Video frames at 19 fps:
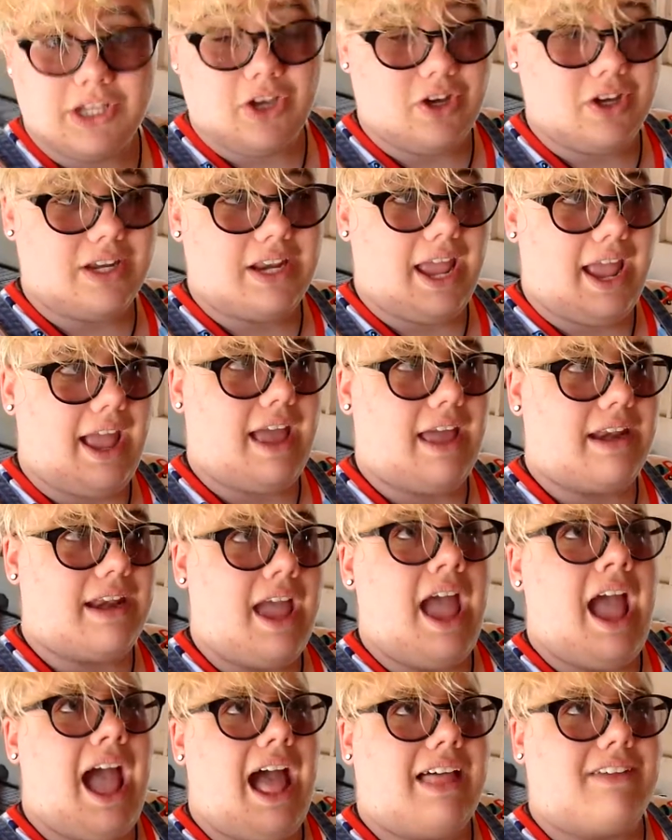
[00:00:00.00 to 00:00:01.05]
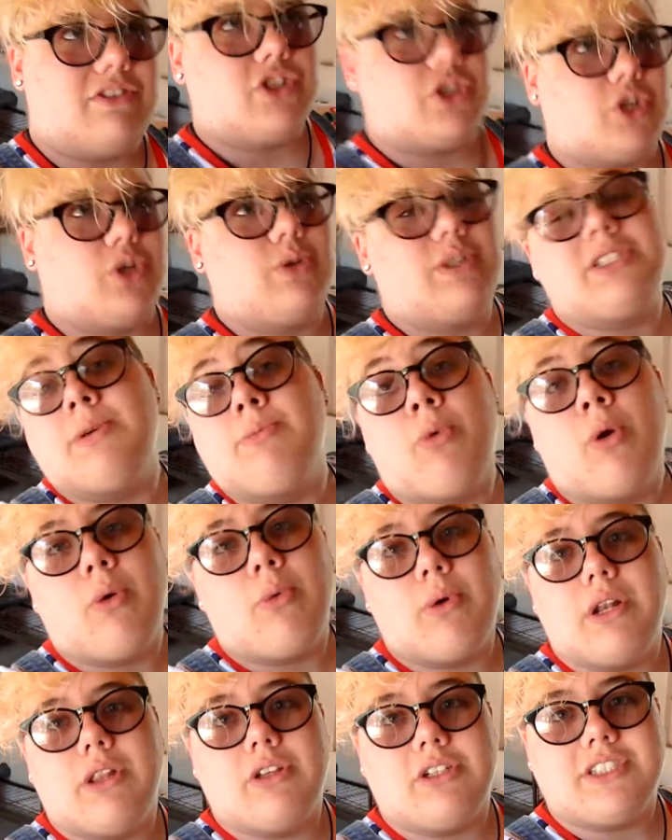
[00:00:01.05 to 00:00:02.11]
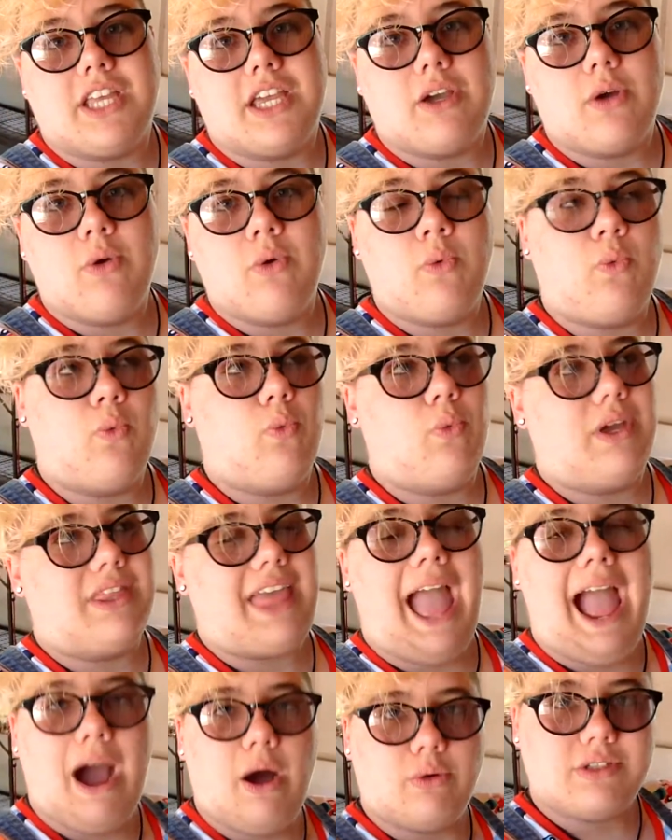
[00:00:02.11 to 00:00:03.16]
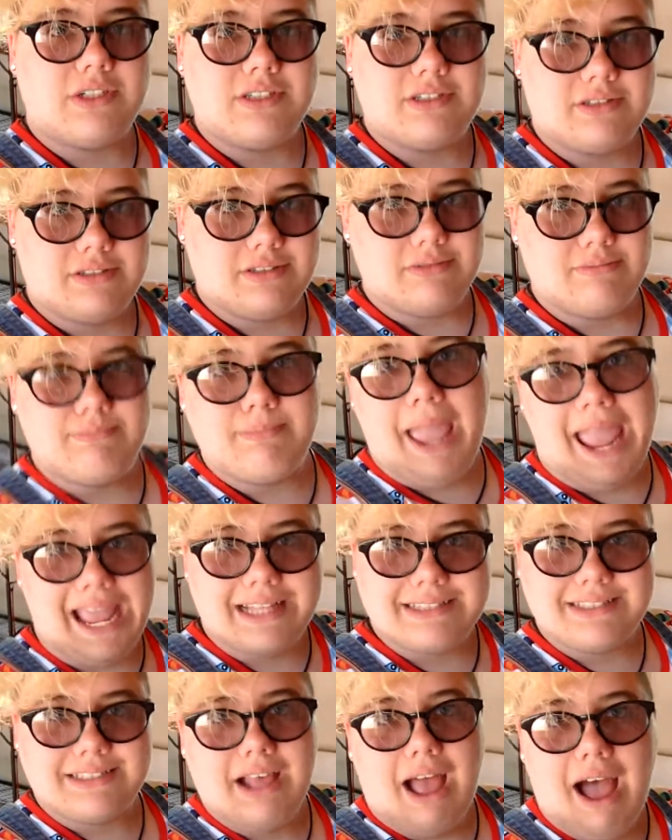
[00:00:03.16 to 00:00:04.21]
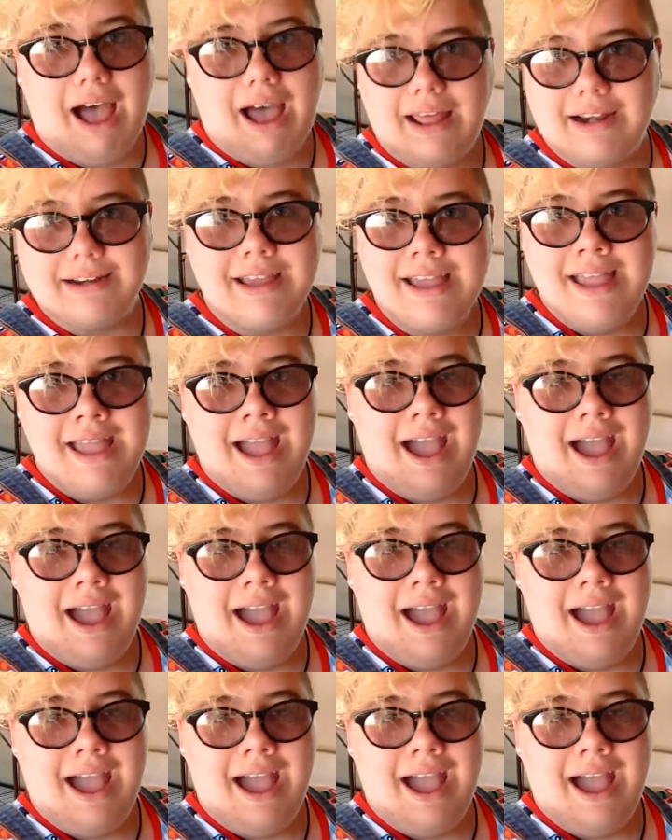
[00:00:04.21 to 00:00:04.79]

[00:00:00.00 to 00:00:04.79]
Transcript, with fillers: good, and I'll have to show you at some point what it looks like without pants on.